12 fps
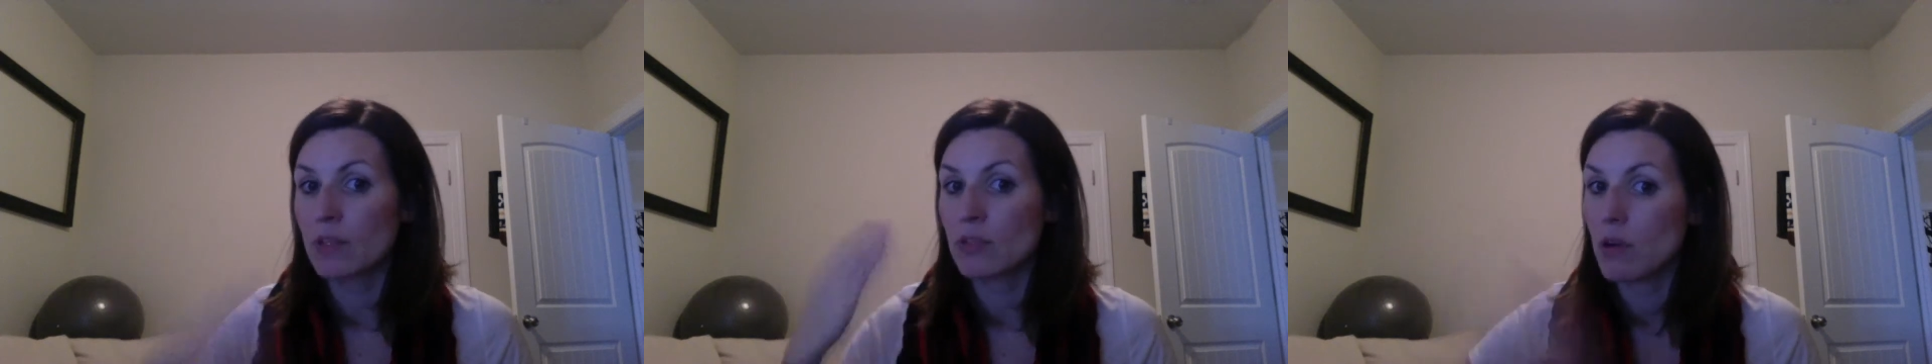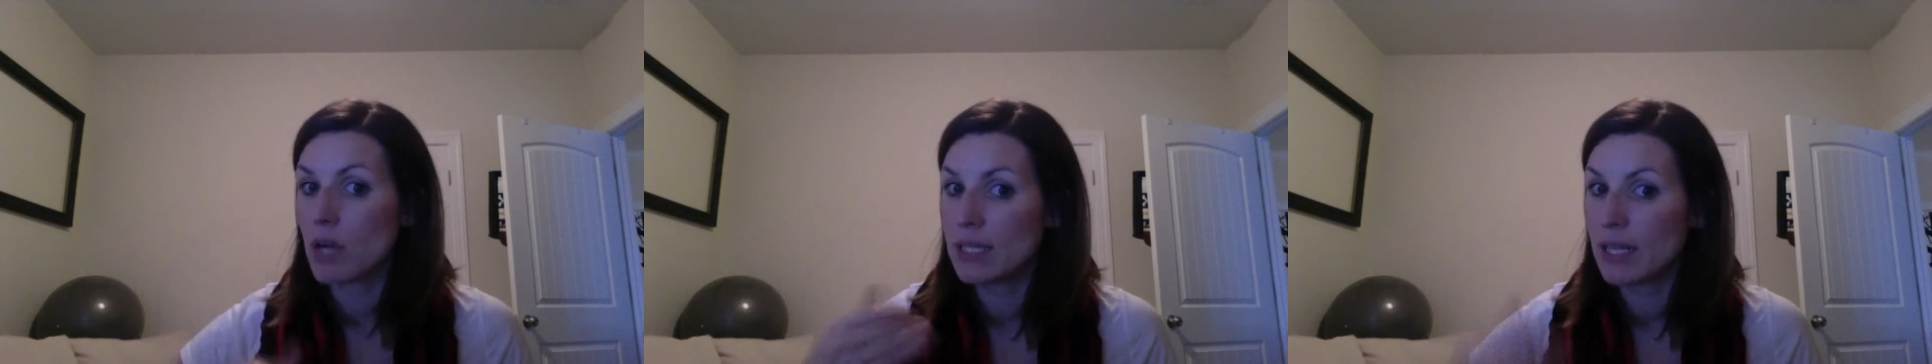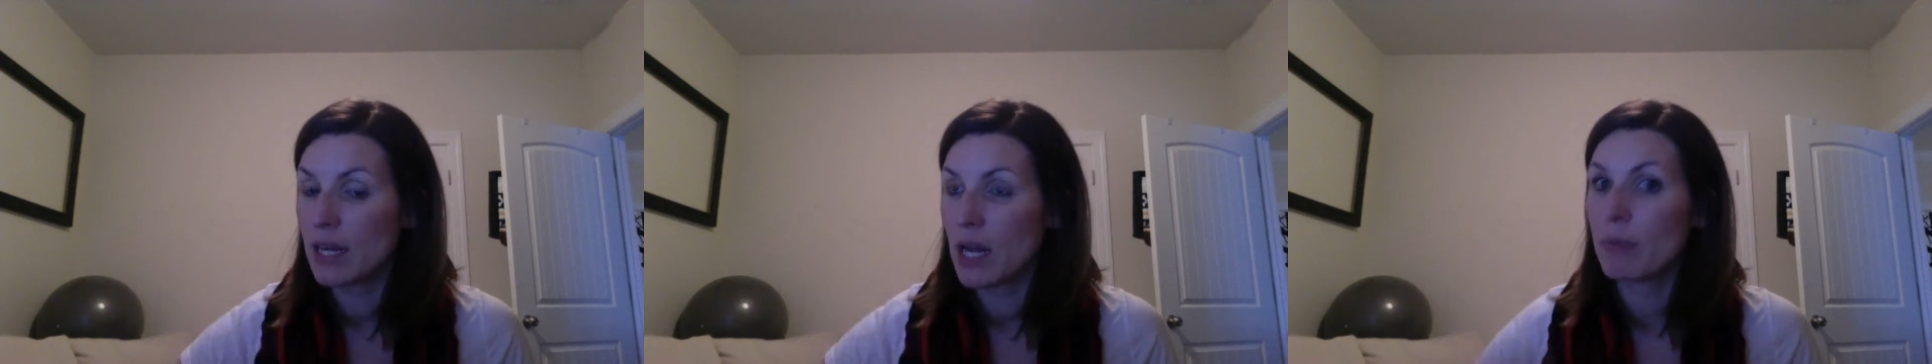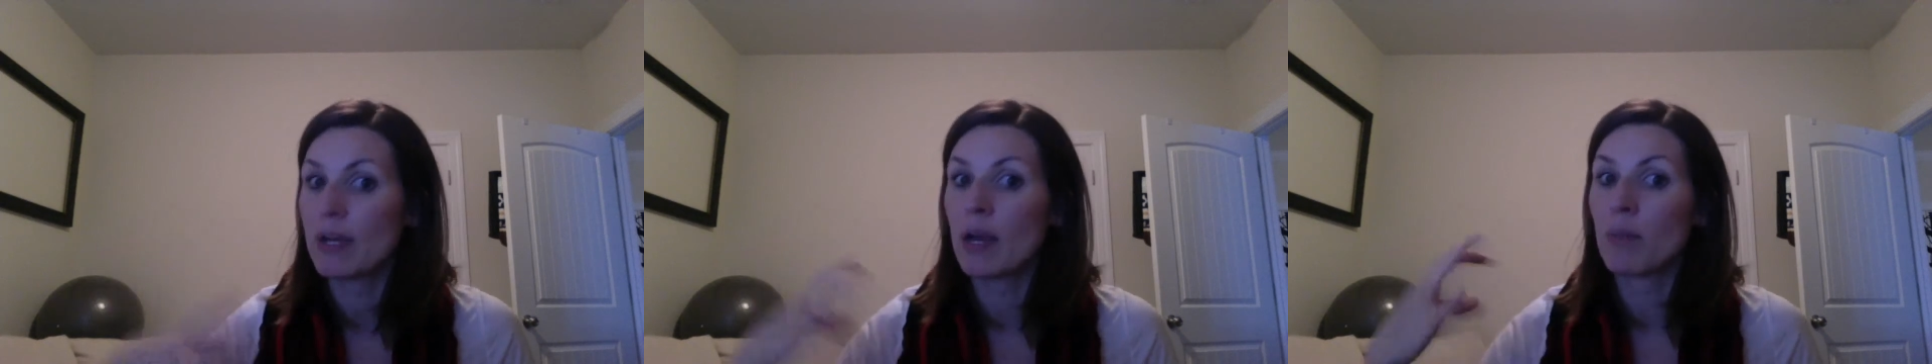so I'll cut that
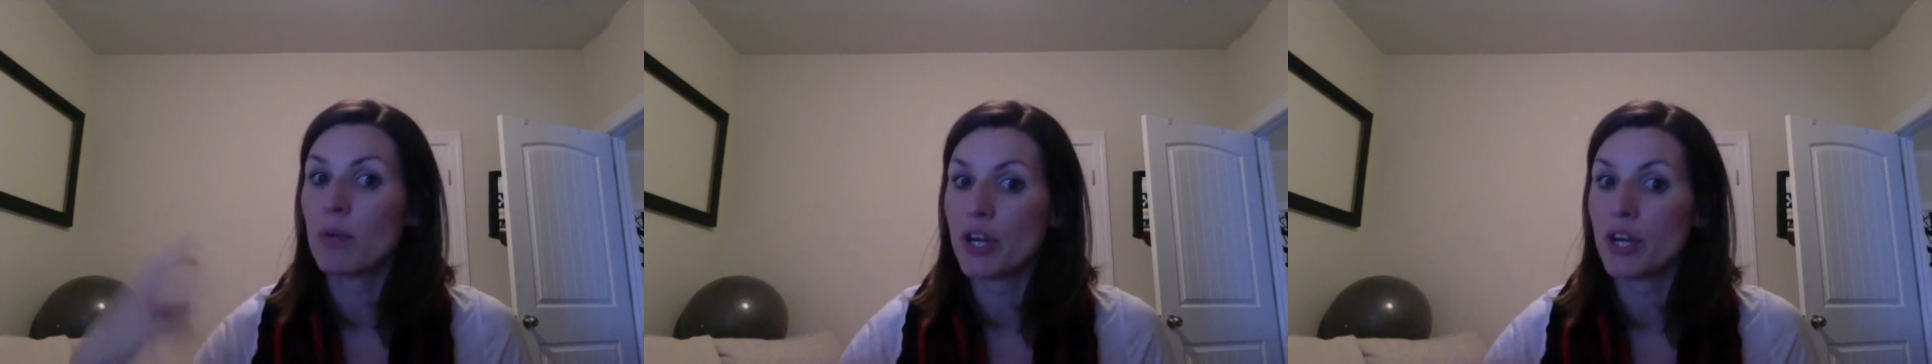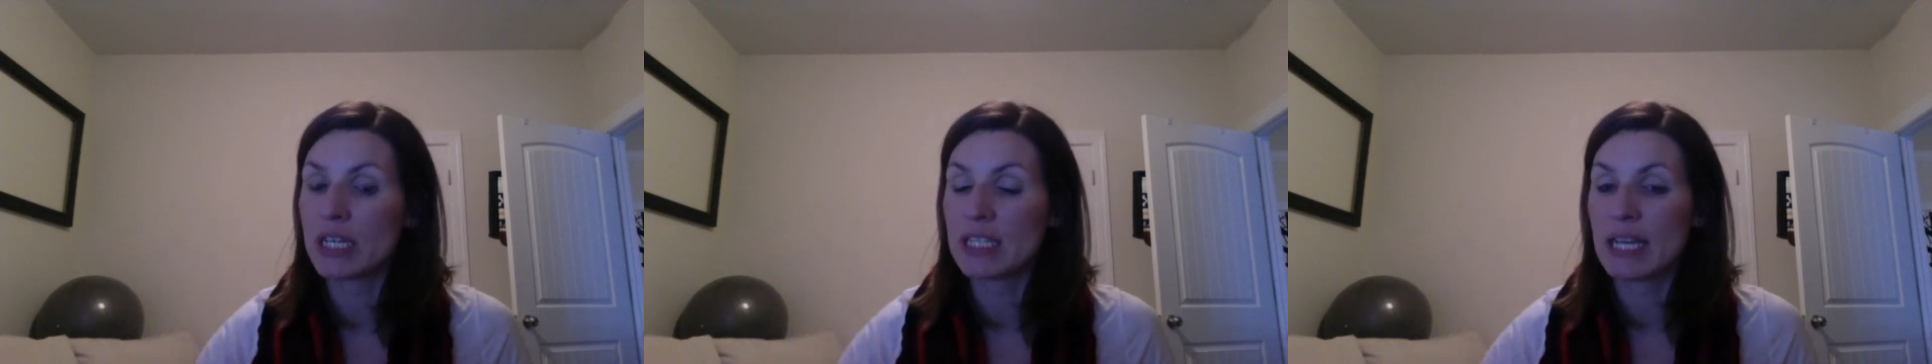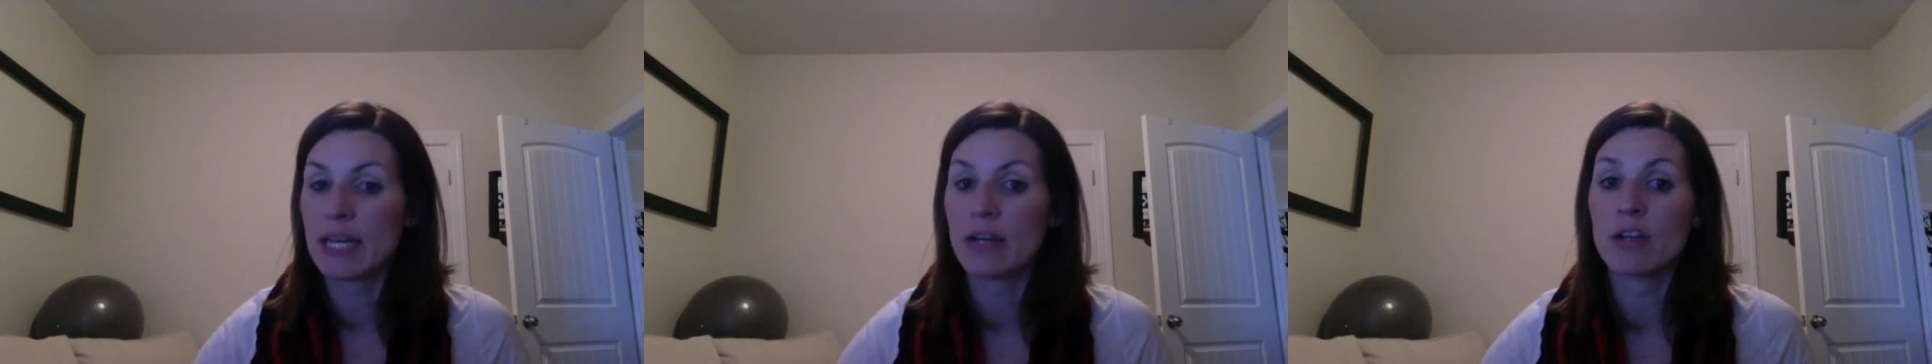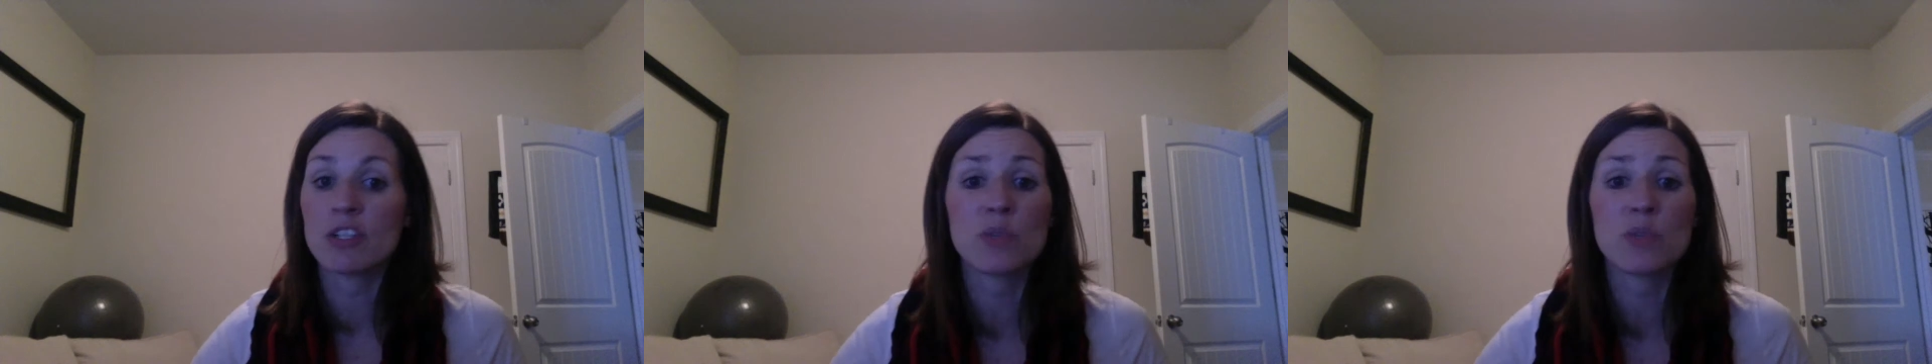up and I'll put it in a container.